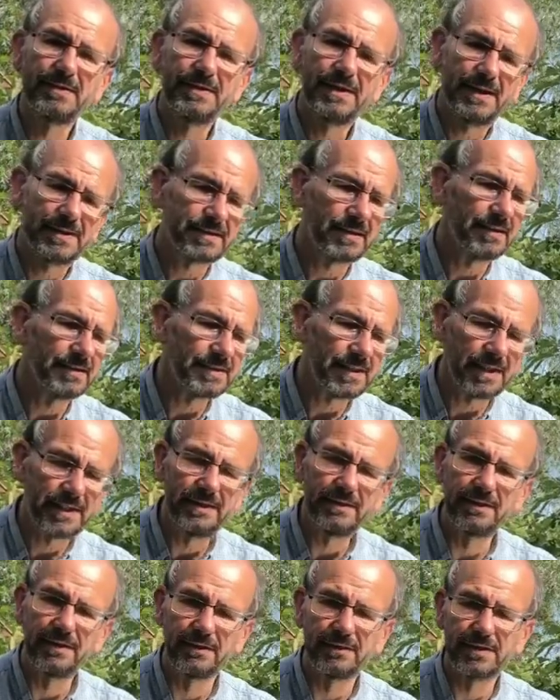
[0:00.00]
it's going to take
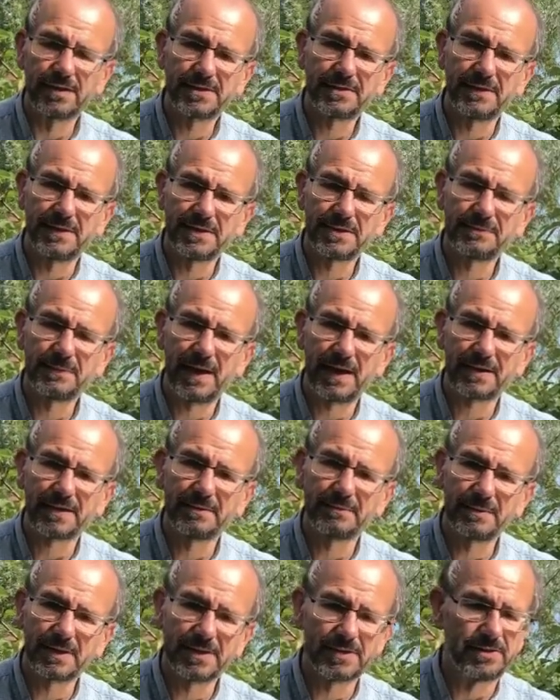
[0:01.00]
you longer to inspect
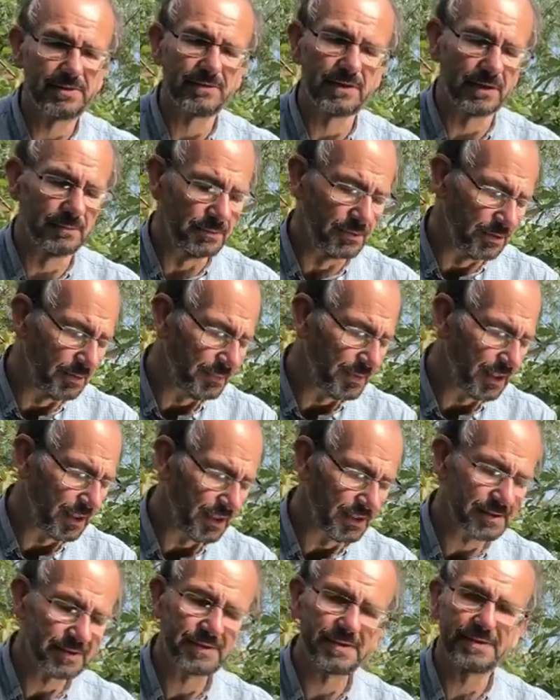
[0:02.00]
them because you've got more
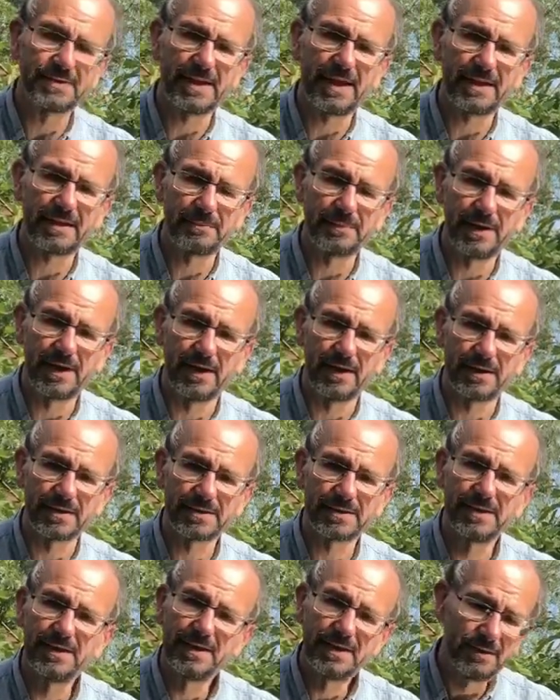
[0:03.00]
parts to take
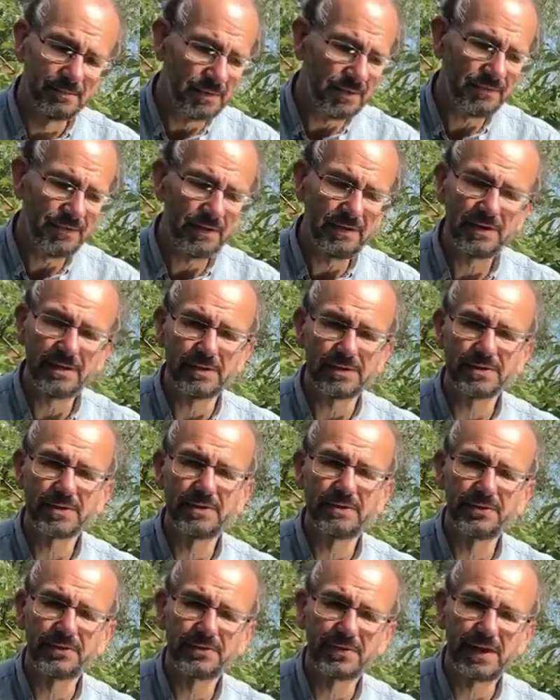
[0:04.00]
apart. But if you've only got
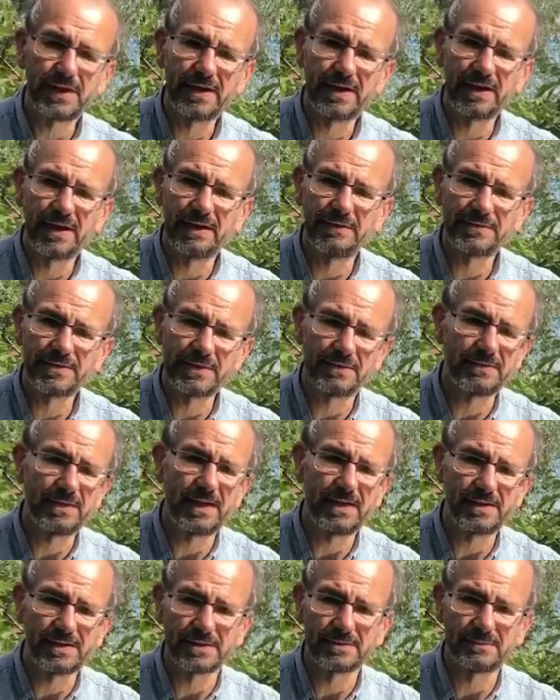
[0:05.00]
two or three hives, it
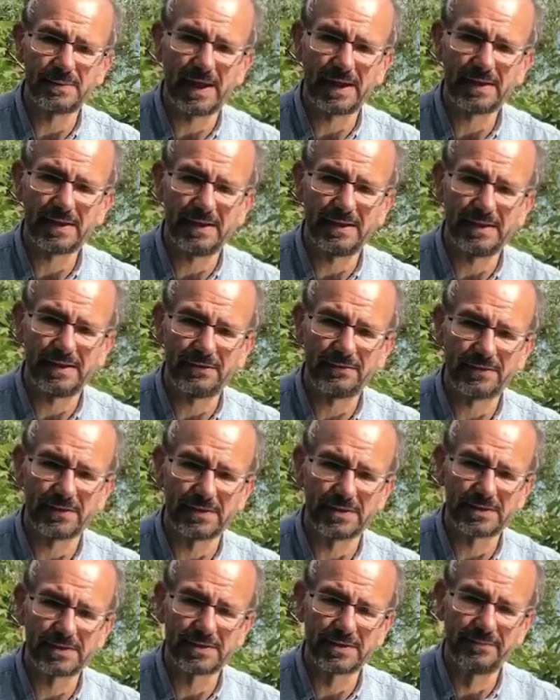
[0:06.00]
really doesn't make any
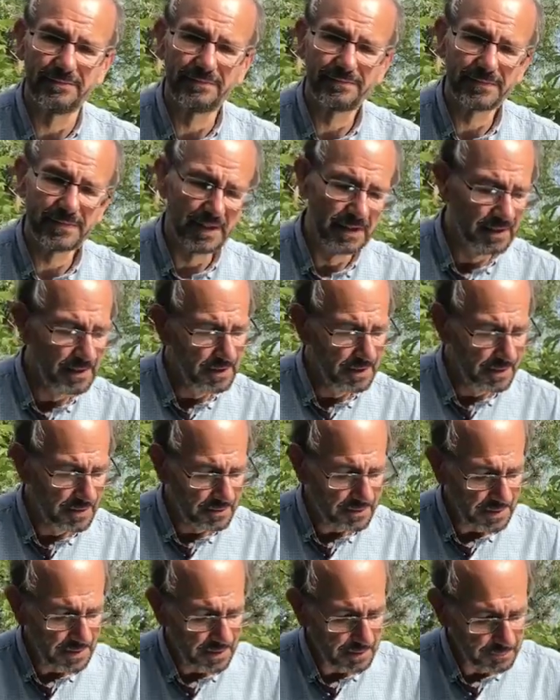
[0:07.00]
difference.
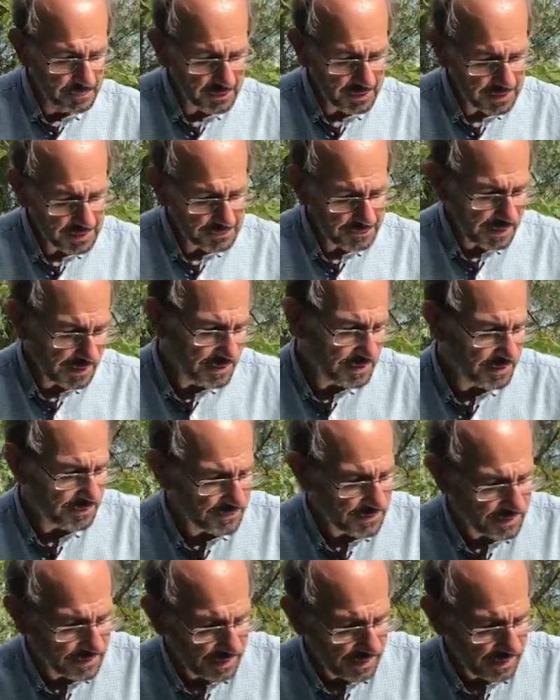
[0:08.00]
They are more expensive than